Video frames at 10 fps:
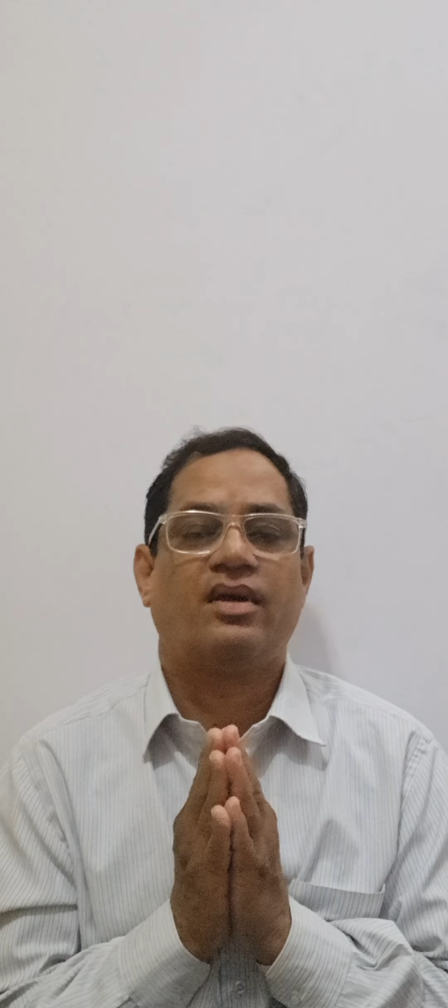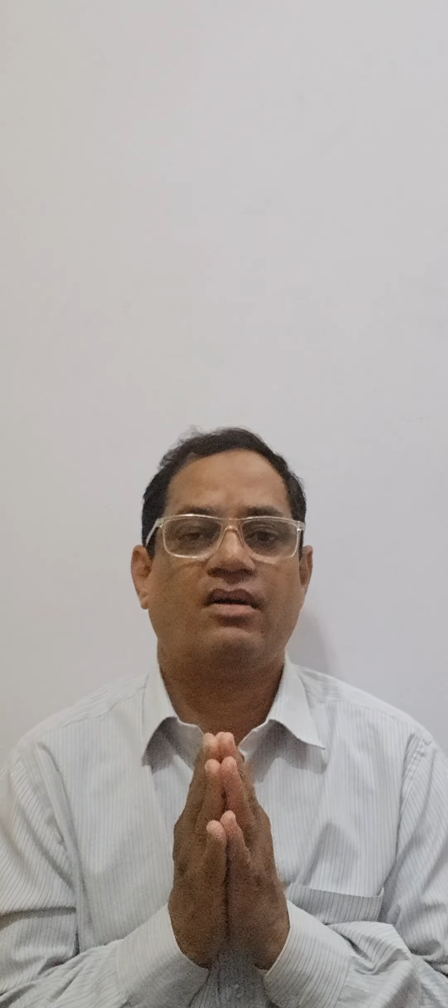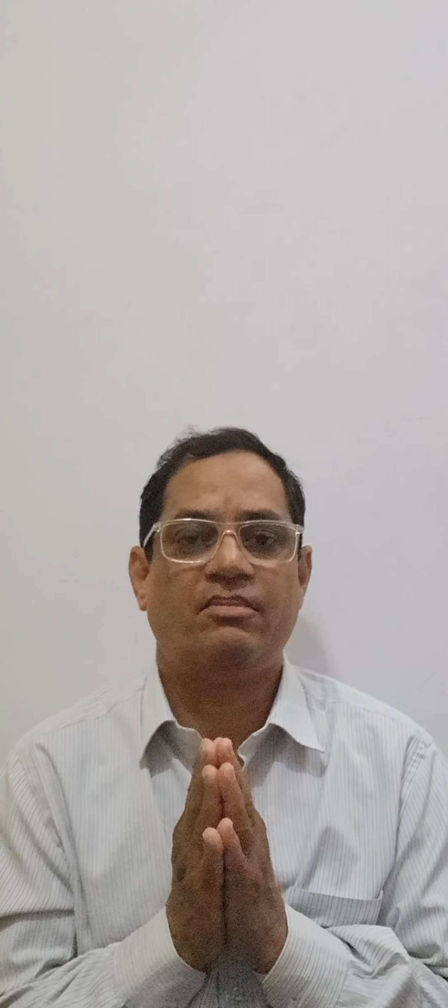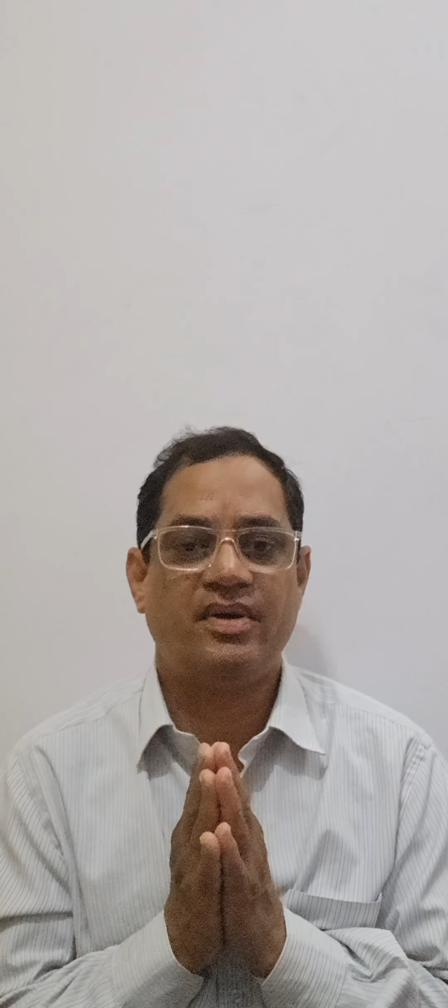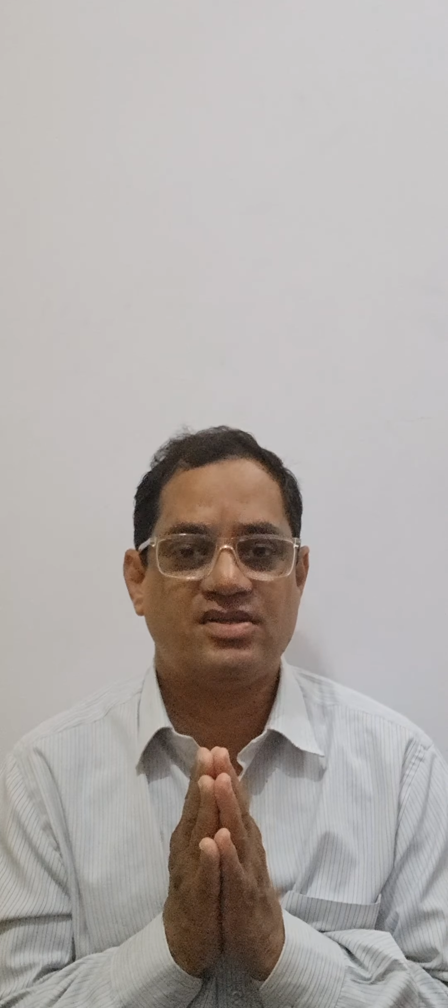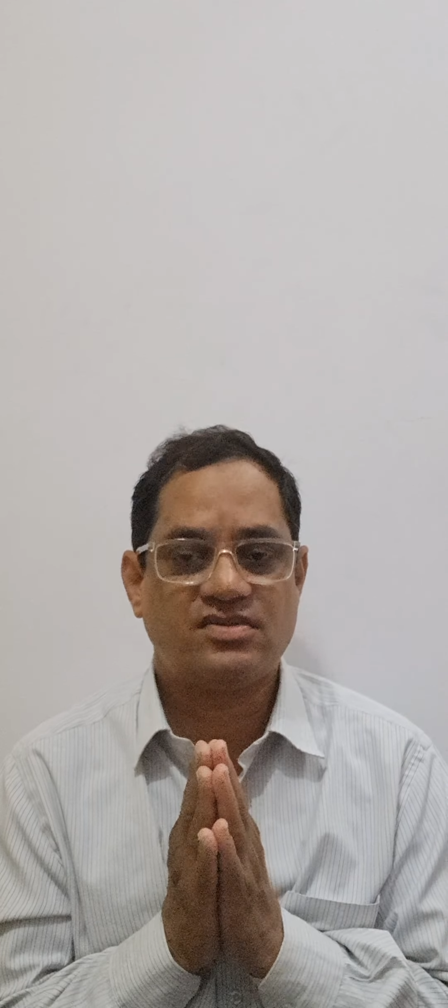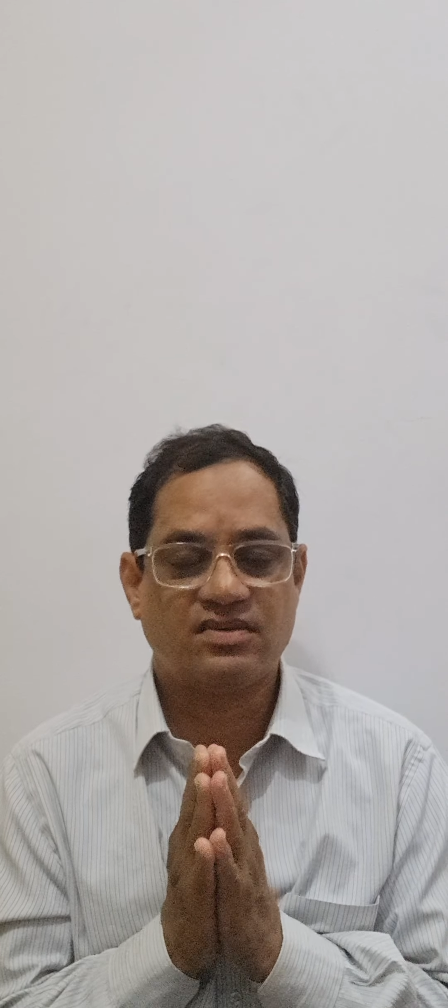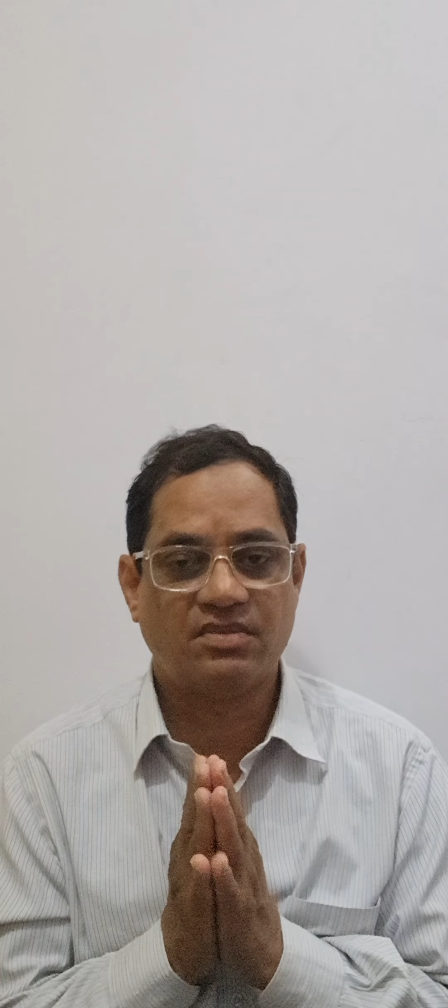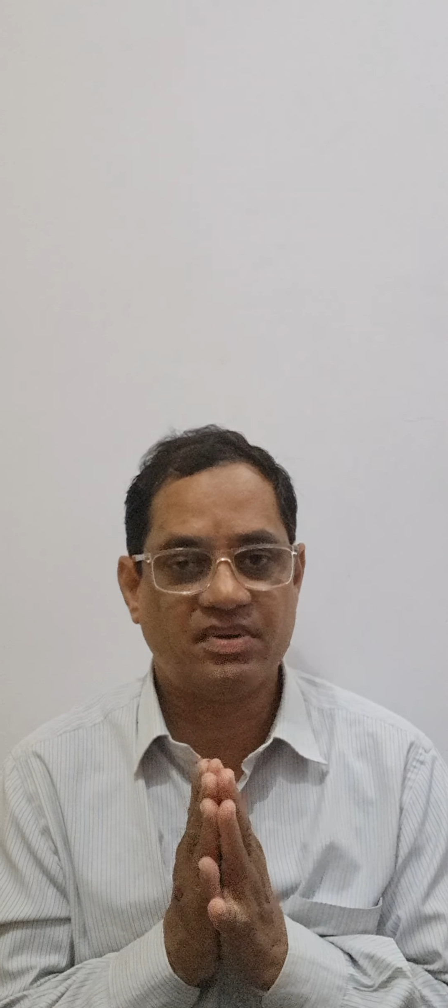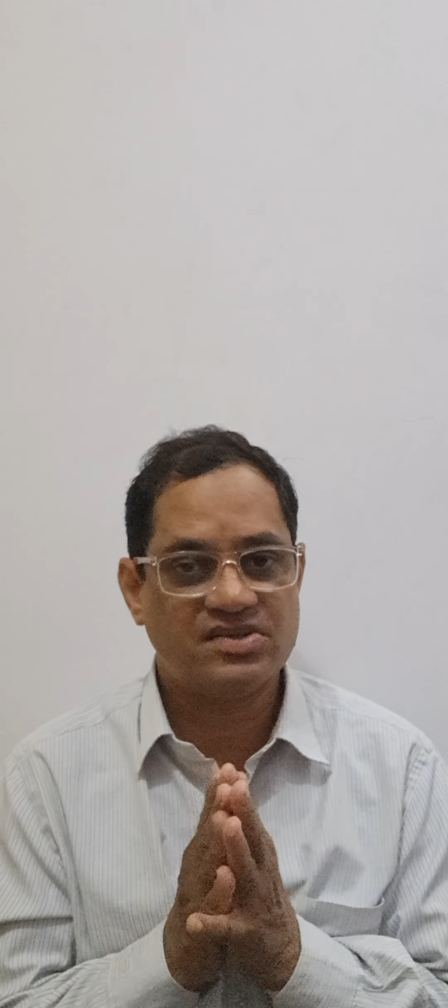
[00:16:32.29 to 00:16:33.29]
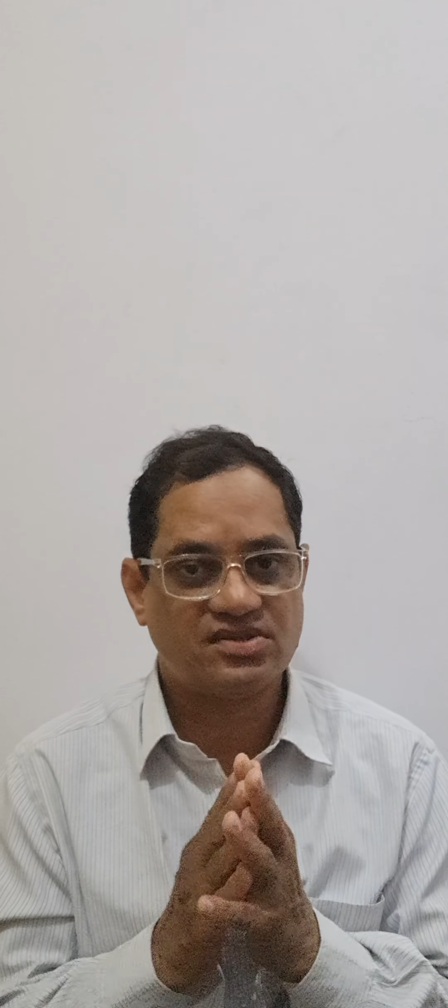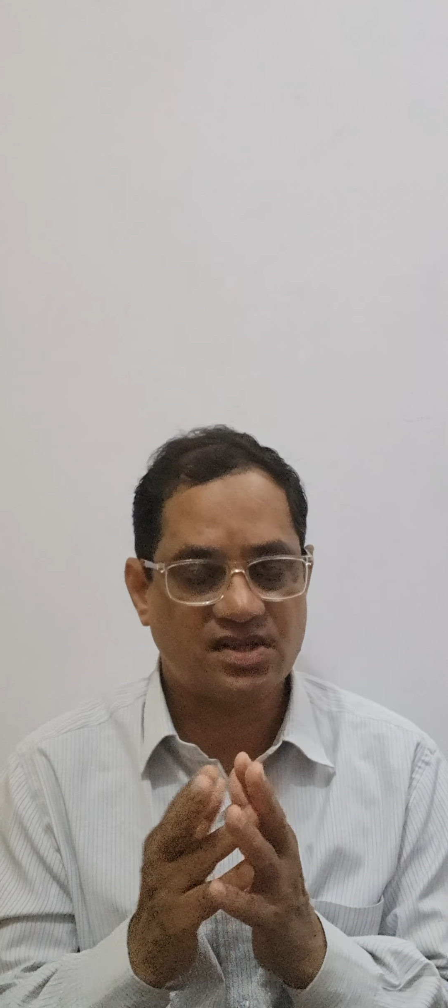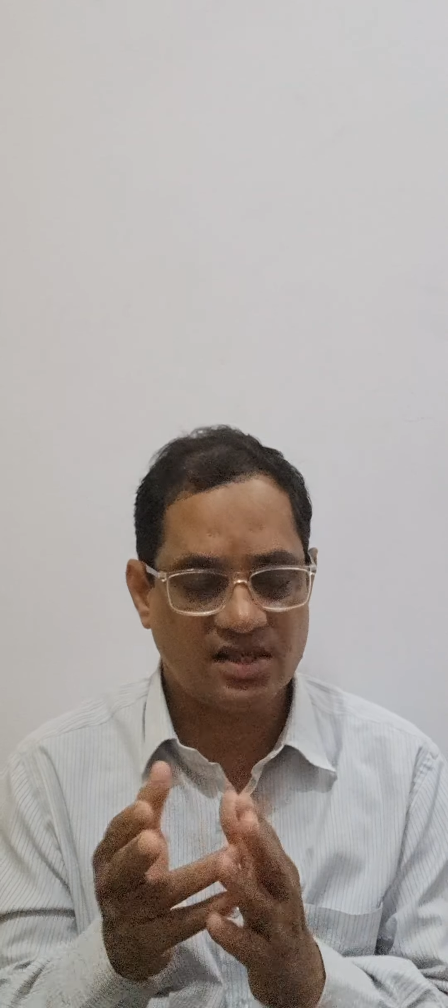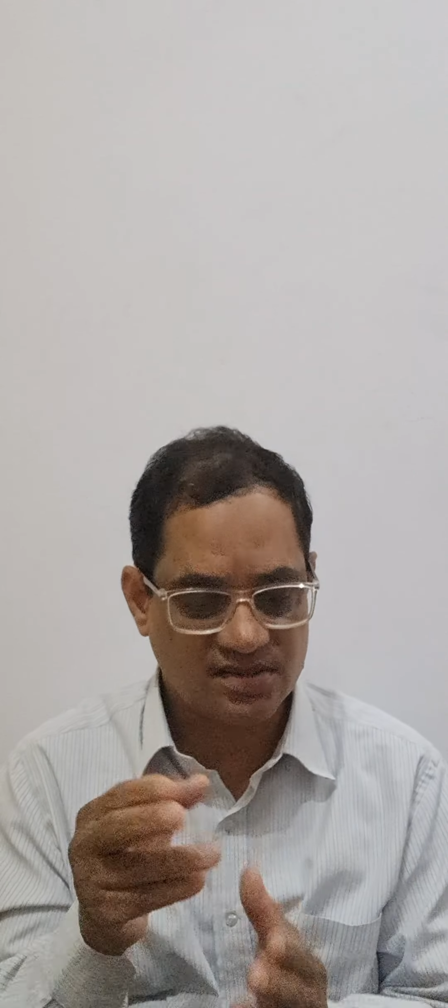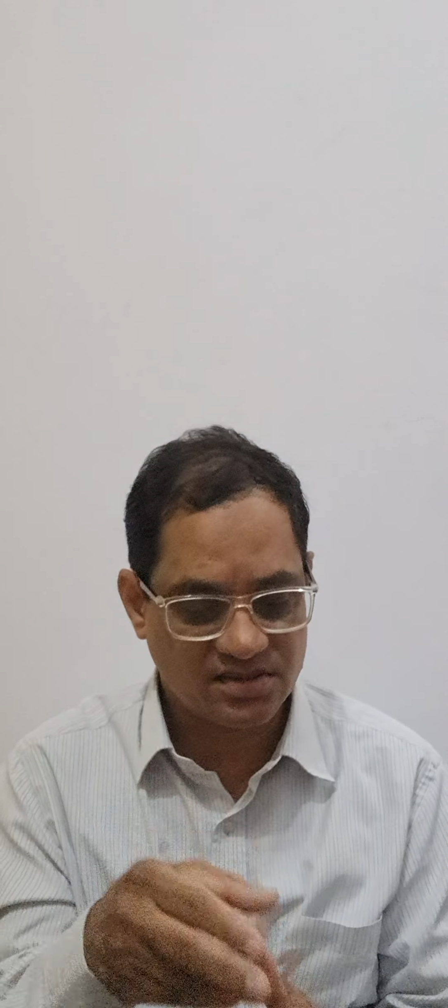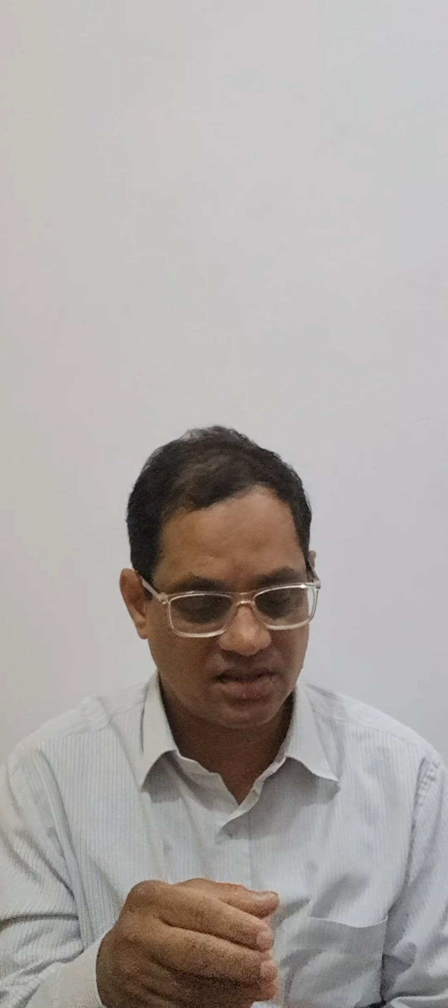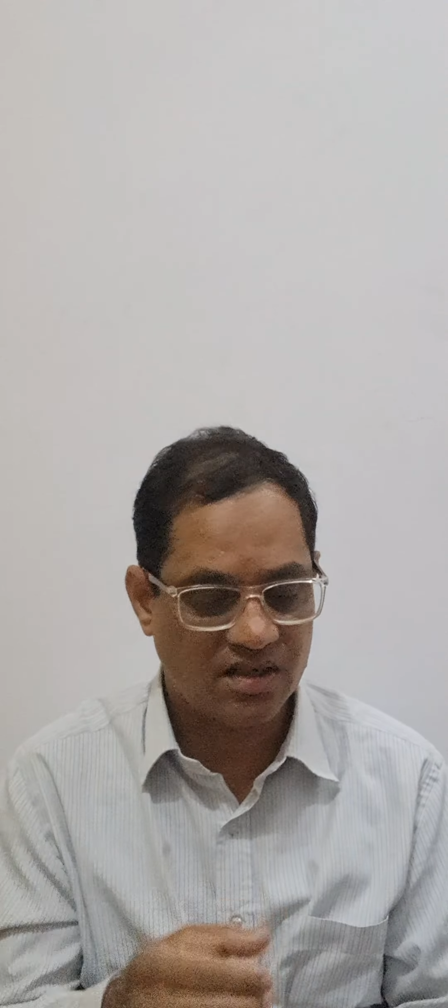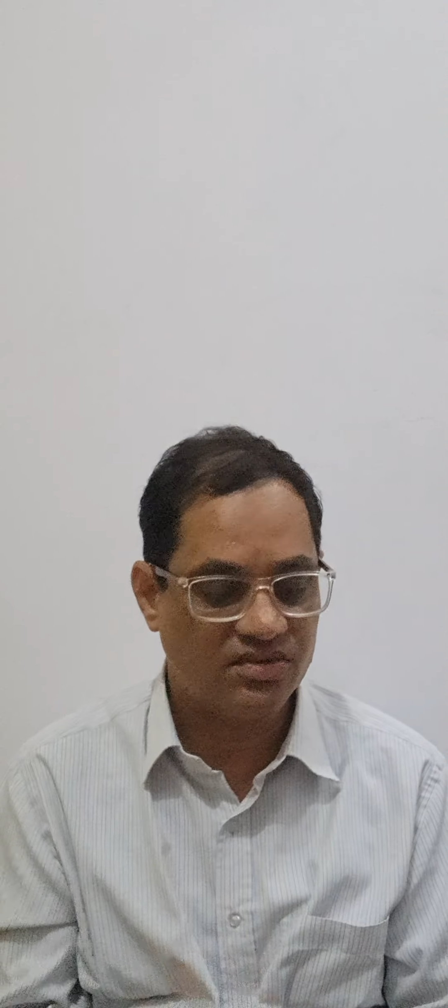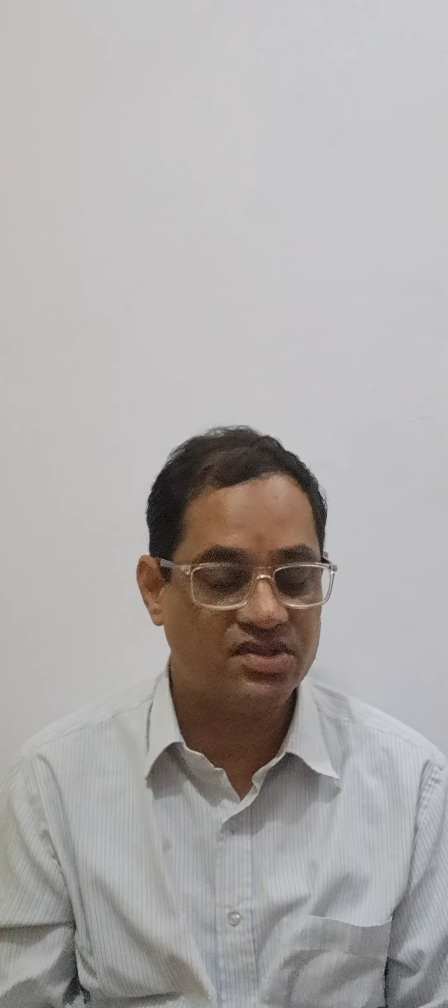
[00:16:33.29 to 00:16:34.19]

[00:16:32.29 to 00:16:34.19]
best of the best sciences are